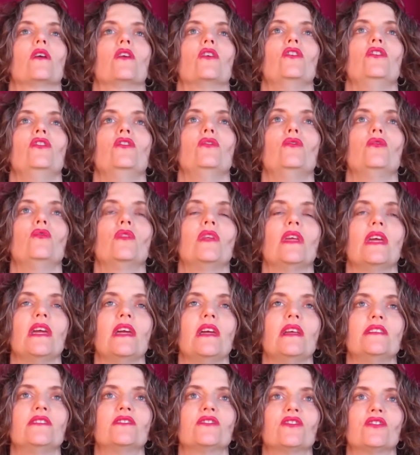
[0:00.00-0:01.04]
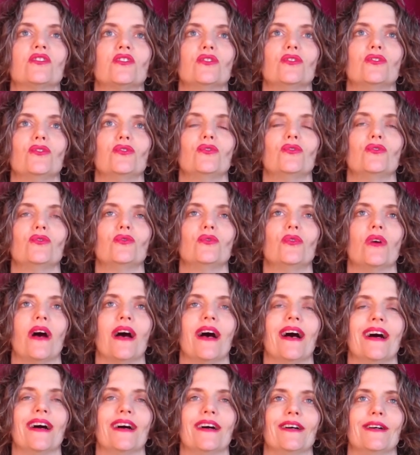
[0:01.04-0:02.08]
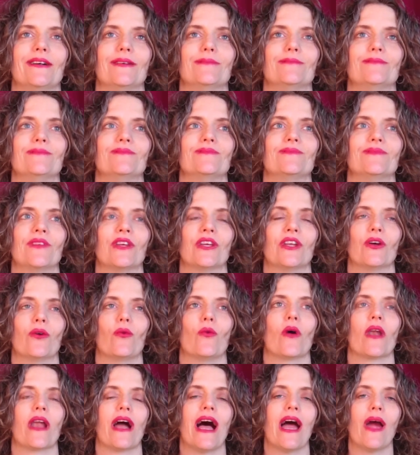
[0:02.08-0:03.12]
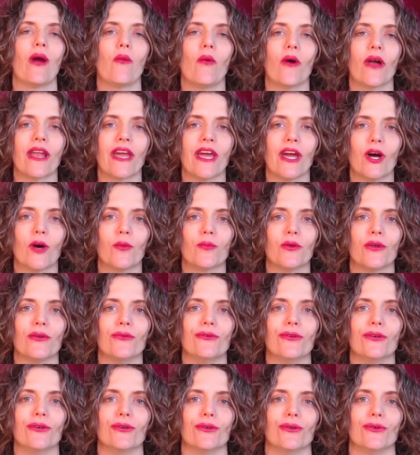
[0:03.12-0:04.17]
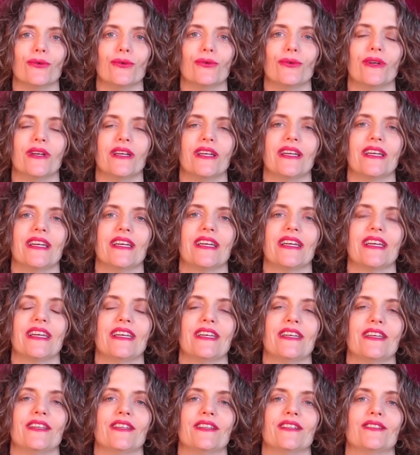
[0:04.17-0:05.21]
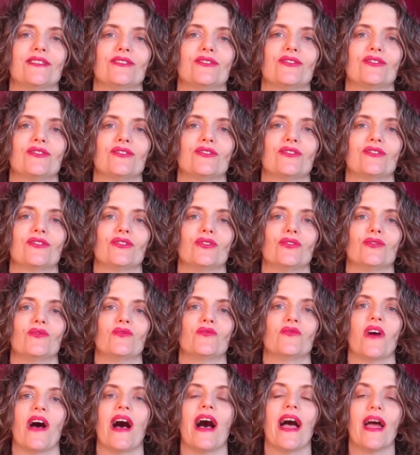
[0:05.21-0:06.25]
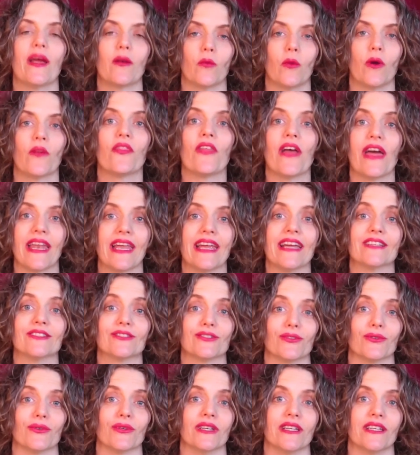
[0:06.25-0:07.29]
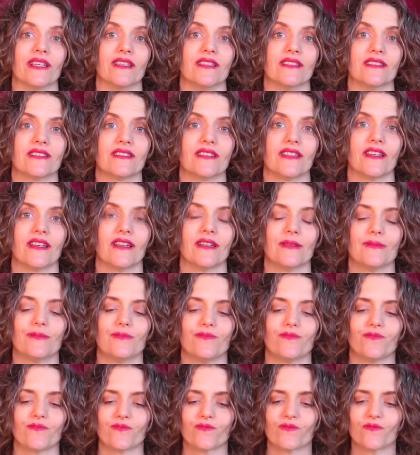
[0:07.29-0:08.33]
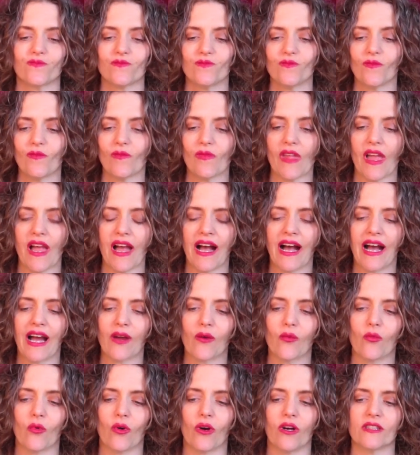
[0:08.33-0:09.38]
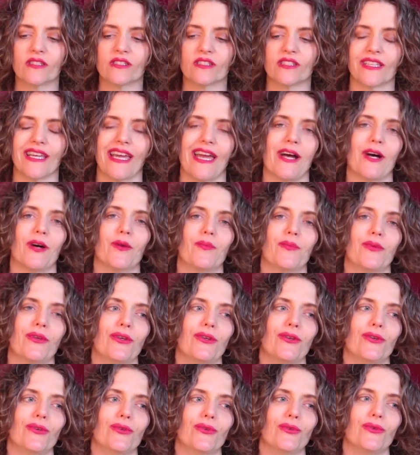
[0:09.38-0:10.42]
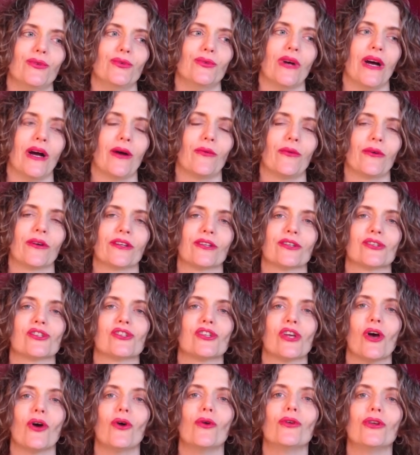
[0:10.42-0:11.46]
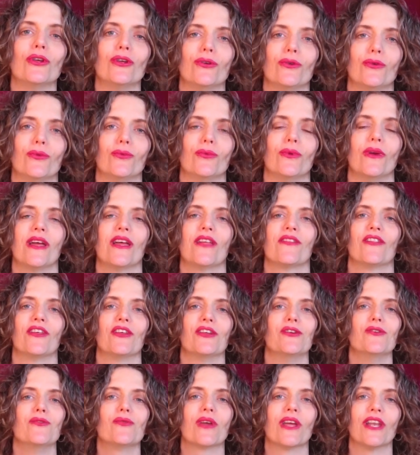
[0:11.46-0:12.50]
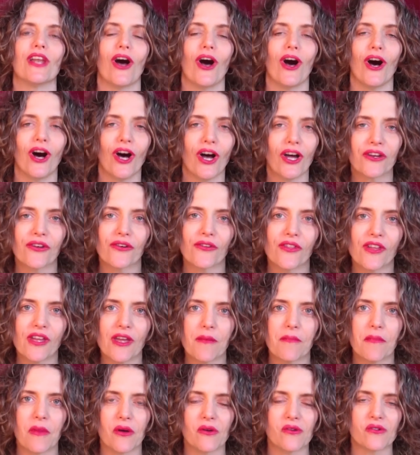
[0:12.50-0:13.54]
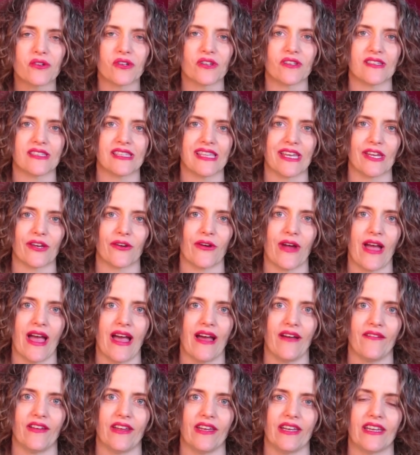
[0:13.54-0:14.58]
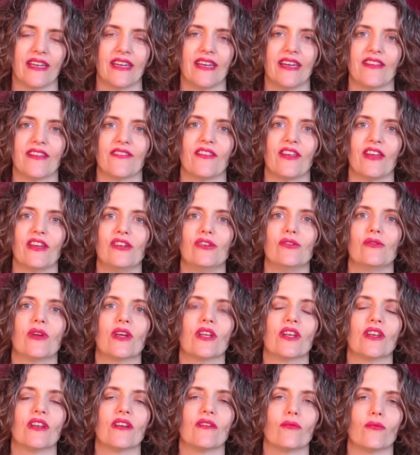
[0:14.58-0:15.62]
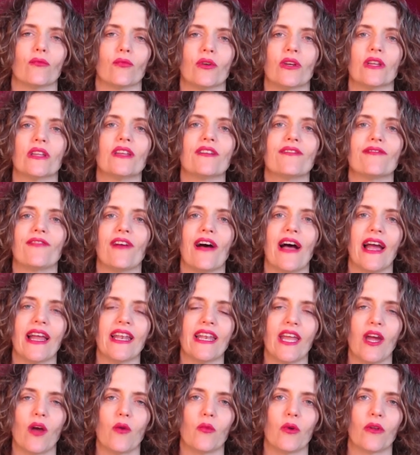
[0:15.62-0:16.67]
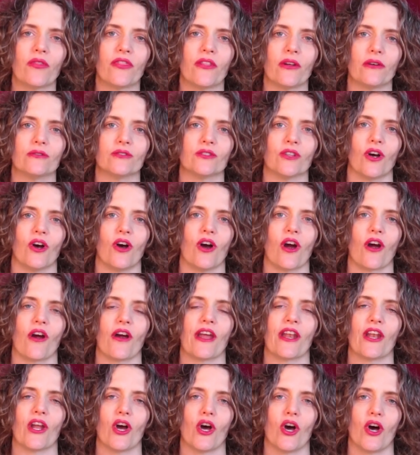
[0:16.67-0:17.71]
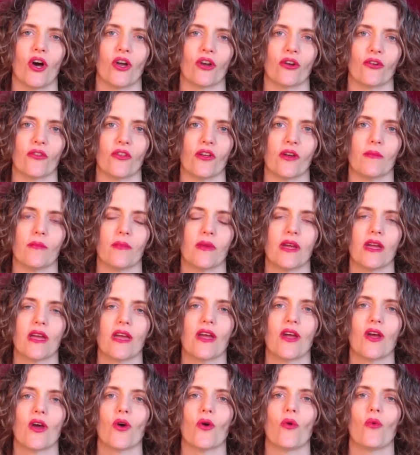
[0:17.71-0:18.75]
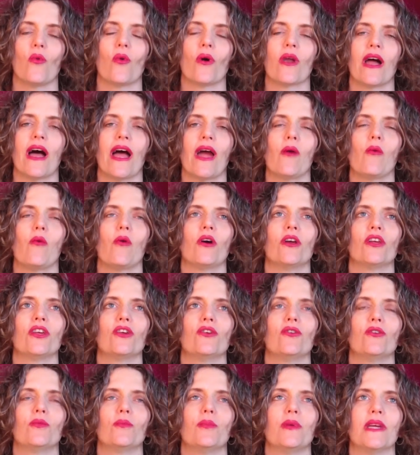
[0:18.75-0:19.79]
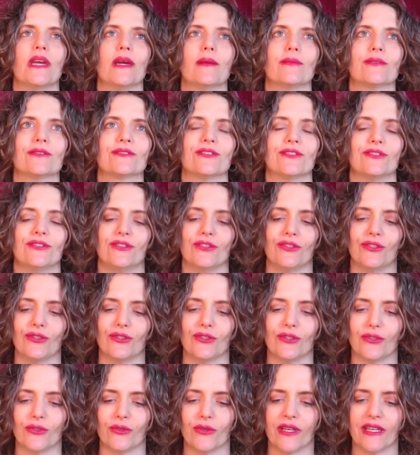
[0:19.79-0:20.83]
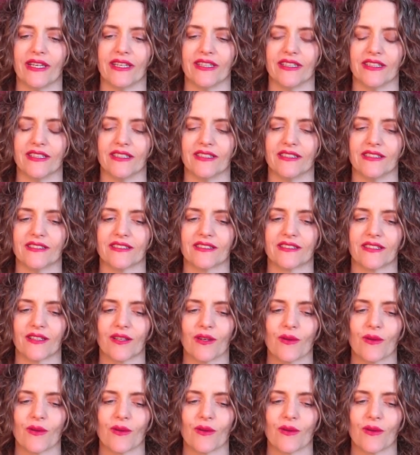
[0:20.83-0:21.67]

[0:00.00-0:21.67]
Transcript: You need to, what I want to help you do is to find what that answer is. I want to help you, I want to show you that you can honor the emotions that you're having. You can really find out what those are and honor them. What I want you to be able to do is